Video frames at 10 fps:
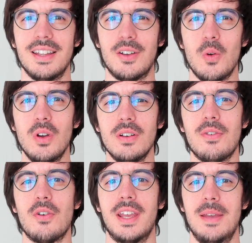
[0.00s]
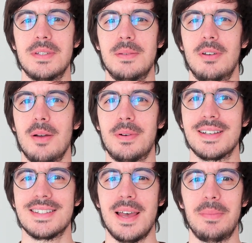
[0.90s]
Google for Games Developers
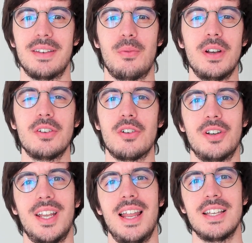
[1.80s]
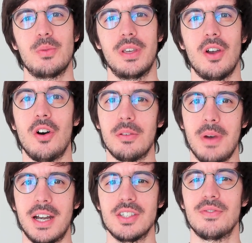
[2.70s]
Summit returned last week on
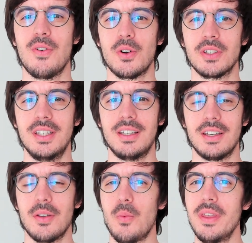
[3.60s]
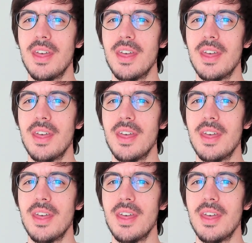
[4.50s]
March 14 with